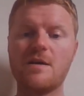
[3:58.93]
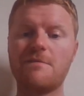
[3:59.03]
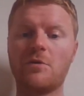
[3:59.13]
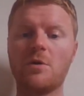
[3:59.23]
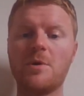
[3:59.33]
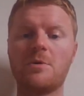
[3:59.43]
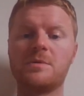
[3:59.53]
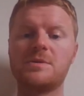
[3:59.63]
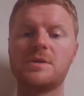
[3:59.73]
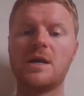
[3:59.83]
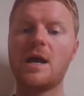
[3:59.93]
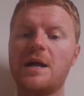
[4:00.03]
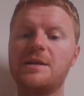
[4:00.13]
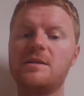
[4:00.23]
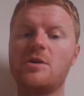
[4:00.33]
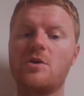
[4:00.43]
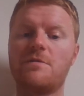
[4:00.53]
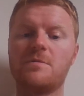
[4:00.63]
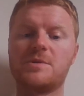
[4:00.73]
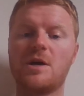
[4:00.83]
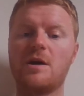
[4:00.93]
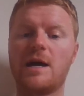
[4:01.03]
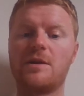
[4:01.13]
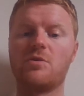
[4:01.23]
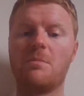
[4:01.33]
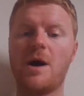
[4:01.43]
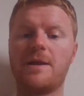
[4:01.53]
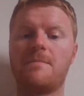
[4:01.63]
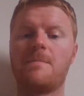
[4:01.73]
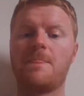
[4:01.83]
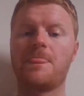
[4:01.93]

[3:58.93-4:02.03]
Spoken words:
For a moment, I didn't know if it was her hand or mine.